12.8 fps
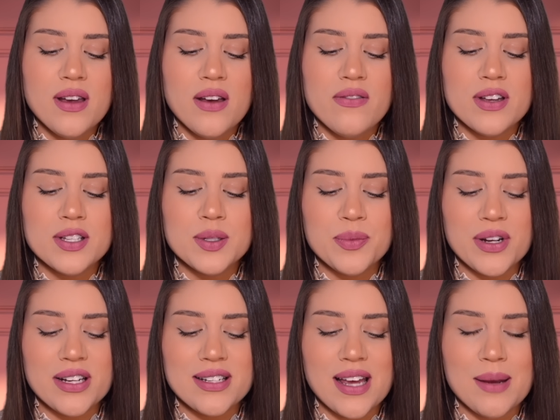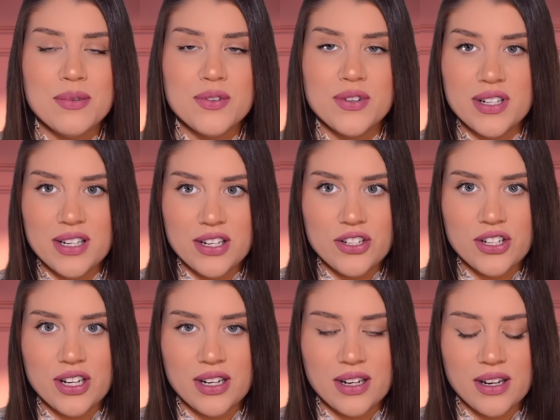have a springtime
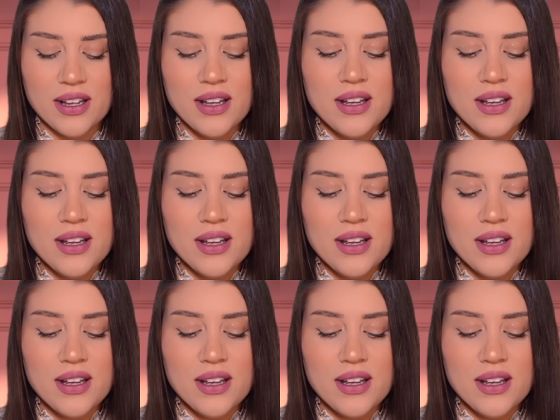tradition